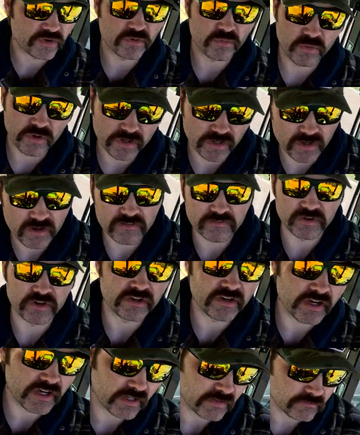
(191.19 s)
or whatever.
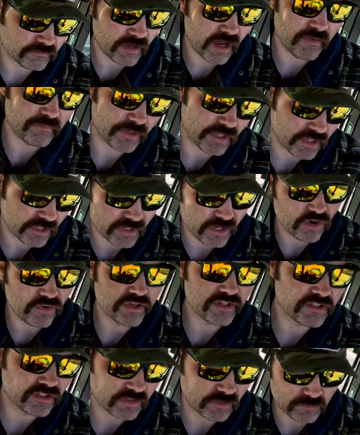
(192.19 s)
Um, I'm going to
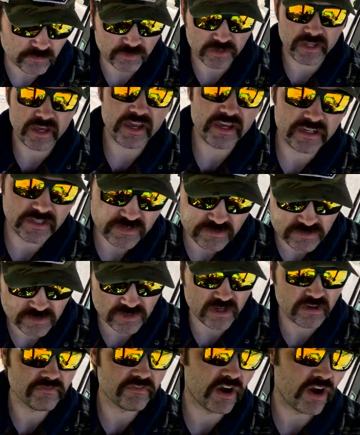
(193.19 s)
go into the planning
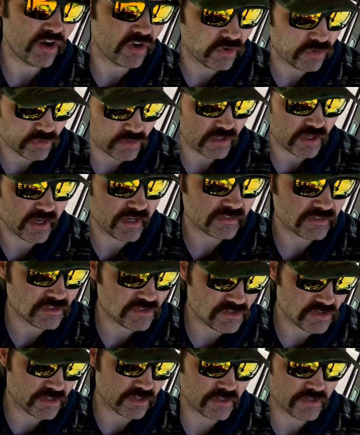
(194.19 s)
stuff a whole lot
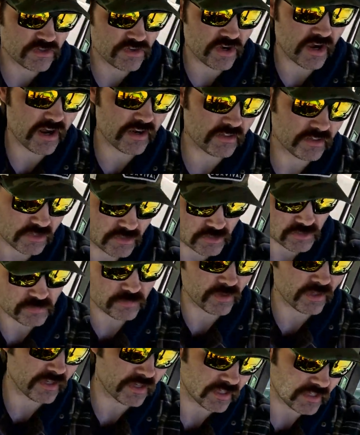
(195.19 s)
this year, try to
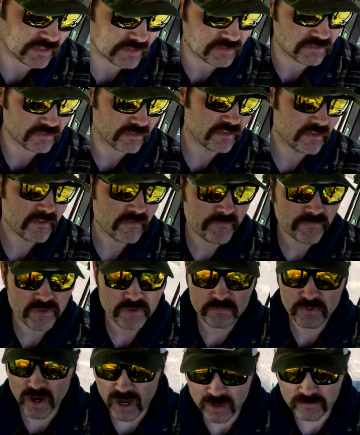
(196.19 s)

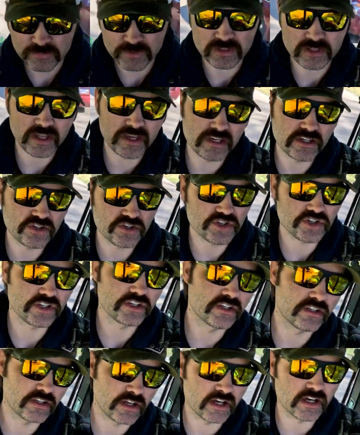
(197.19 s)
explain
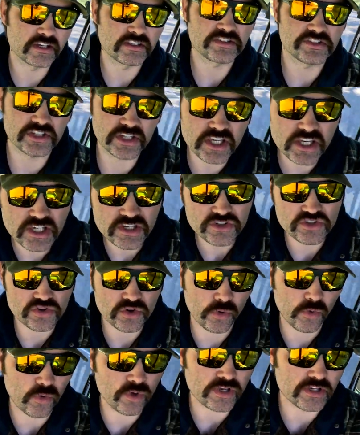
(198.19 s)
population, uh, seed
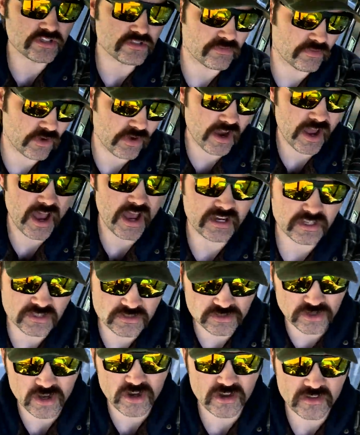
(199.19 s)
choice,
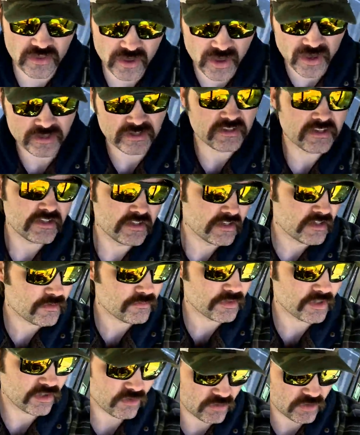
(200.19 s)
varieties, all that.
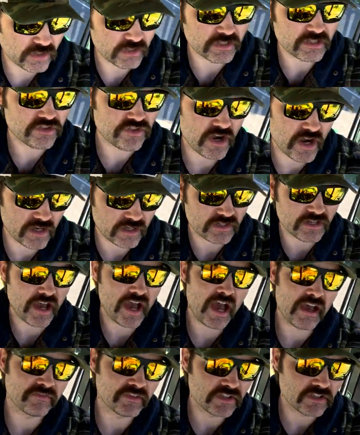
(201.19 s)
I'm going to really try to
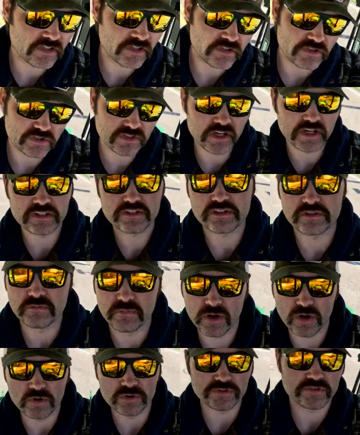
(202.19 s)
dive into those nuts and
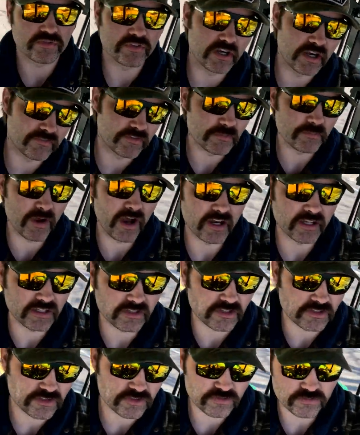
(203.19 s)
bolts for
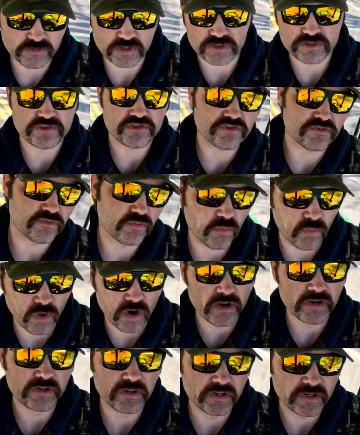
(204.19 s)
everybody that's, that's
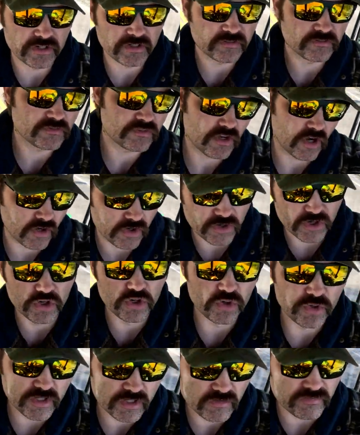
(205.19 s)
wondering or
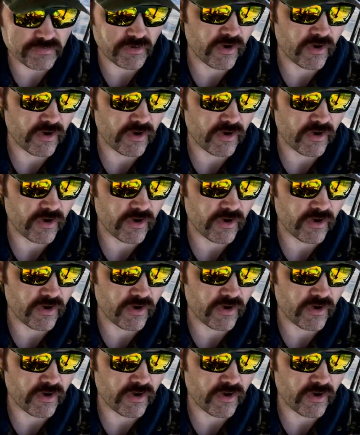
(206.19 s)
new into